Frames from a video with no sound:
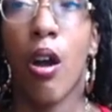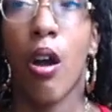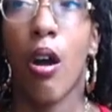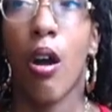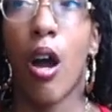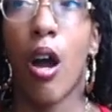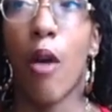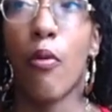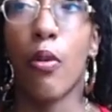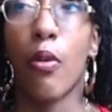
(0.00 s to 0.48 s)

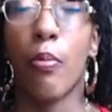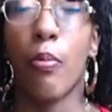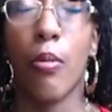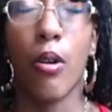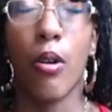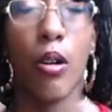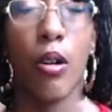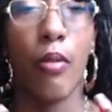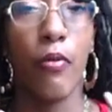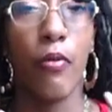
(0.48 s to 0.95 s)
I have
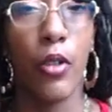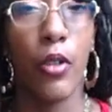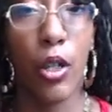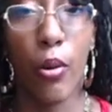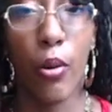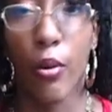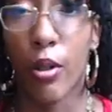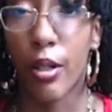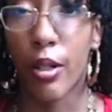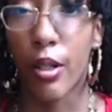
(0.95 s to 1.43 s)
a, a,
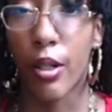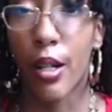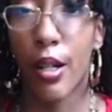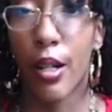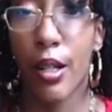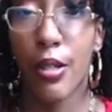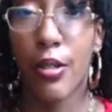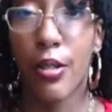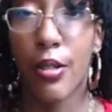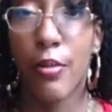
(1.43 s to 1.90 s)
video on
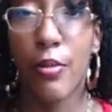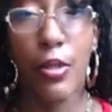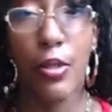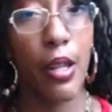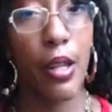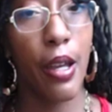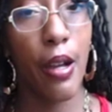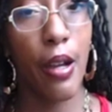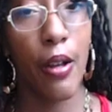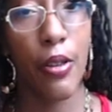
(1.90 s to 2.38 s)
condoms and
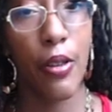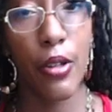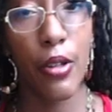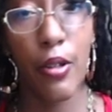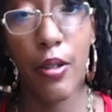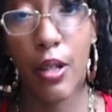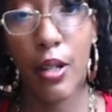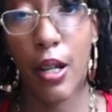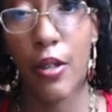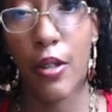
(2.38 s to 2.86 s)
how
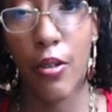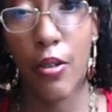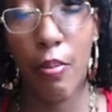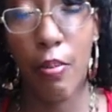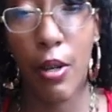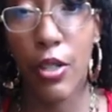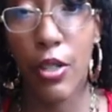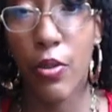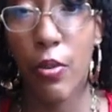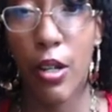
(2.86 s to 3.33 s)
they're not the
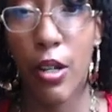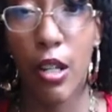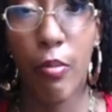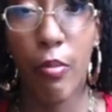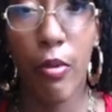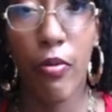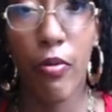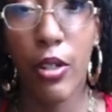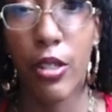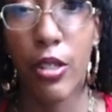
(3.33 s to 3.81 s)
best way to
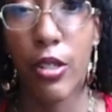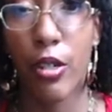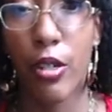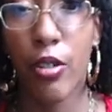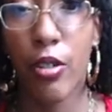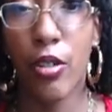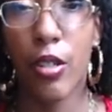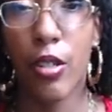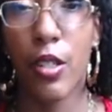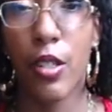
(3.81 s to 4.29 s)
prevent
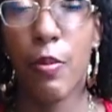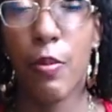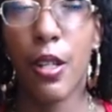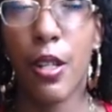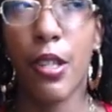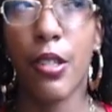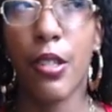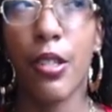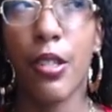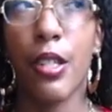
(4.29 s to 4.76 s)
sexually transmitted
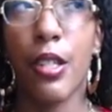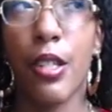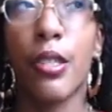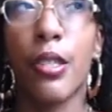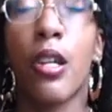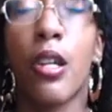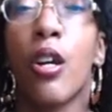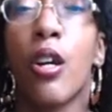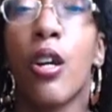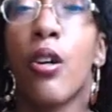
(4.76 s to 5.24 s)
diseases.
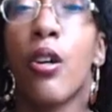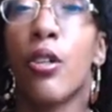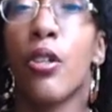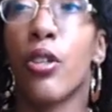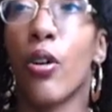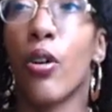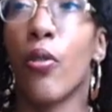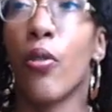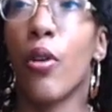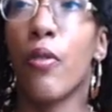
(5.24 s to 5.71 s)

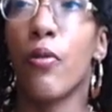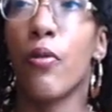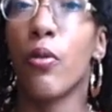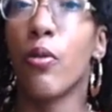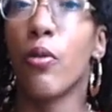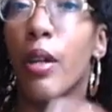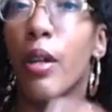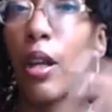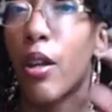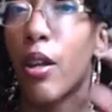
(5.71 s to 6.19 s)
So if you
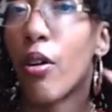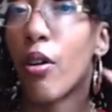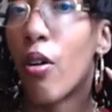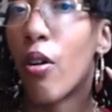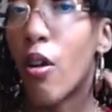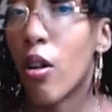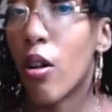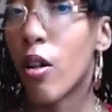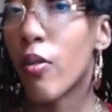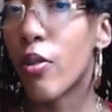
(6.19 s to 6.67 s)
look at
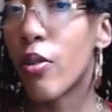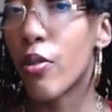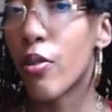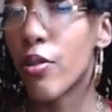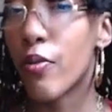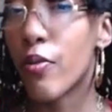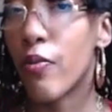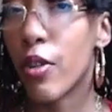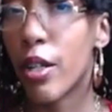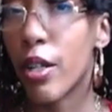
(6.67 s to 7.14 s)
all of
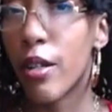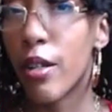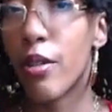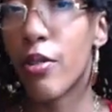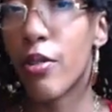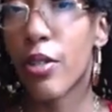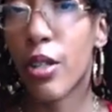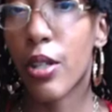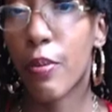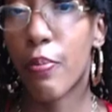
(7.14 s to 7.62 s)
those
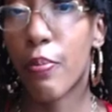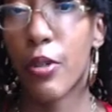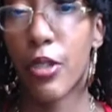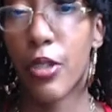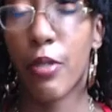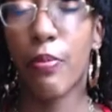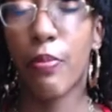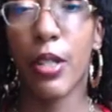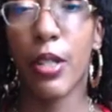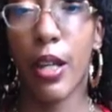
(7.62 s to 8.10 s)
videos and put
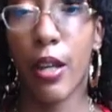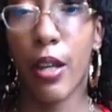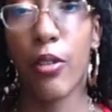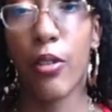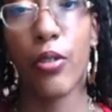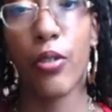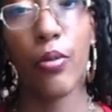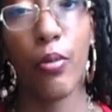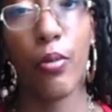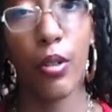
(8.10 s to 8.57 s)
them together,
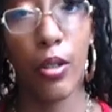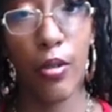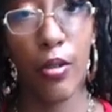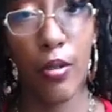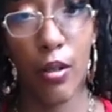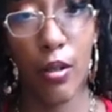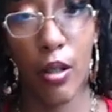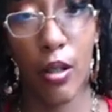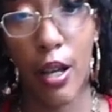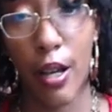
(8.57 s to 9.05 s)
you will
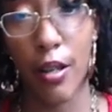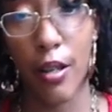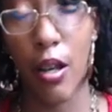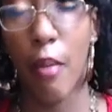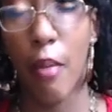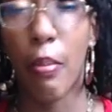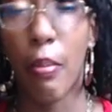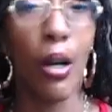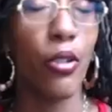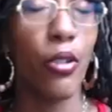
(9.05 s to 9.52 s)
learn a lot
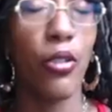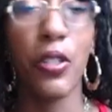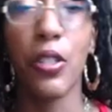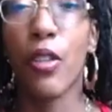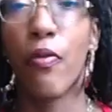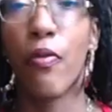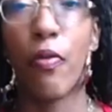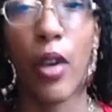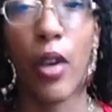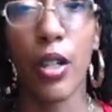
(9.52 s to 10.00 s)
about just
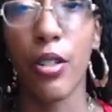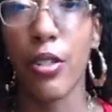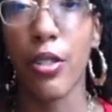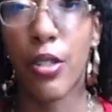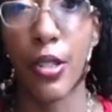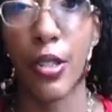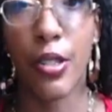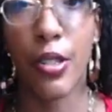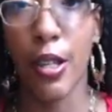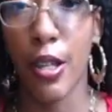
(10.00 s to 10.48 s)
infectious
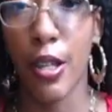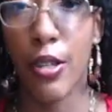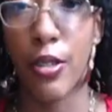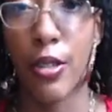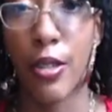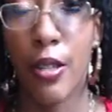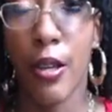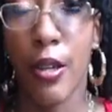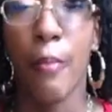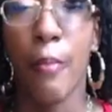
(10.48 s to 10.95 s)

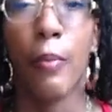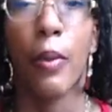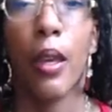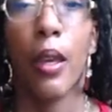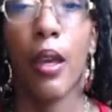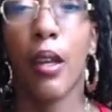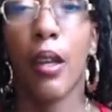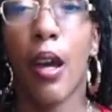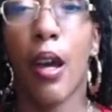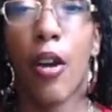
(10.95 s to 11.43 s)
disease
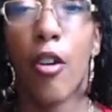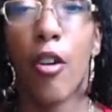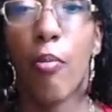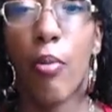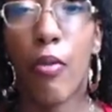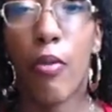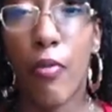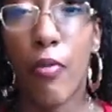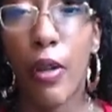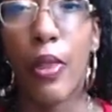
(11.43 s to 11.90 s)
and how to
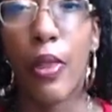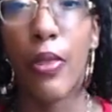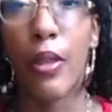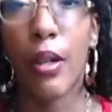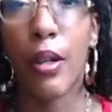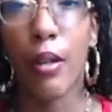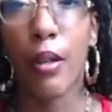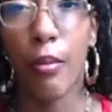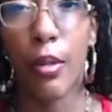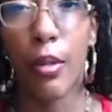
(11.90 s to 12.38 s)
prevent
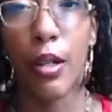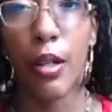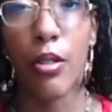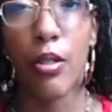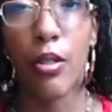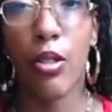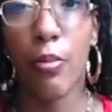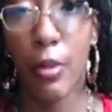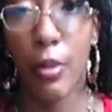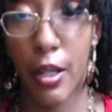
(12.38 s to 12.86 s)
them
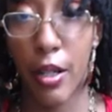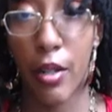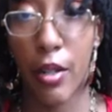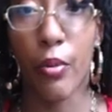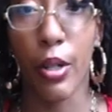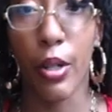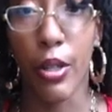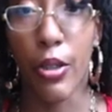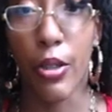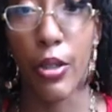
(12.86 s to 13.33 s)
to begin
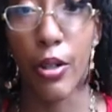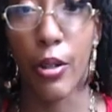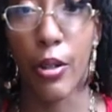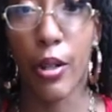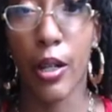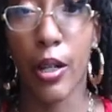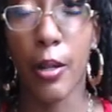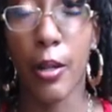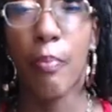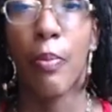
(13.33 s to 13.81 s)
with,
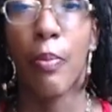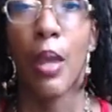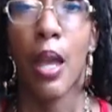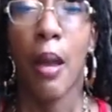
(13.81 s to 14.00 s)
okay?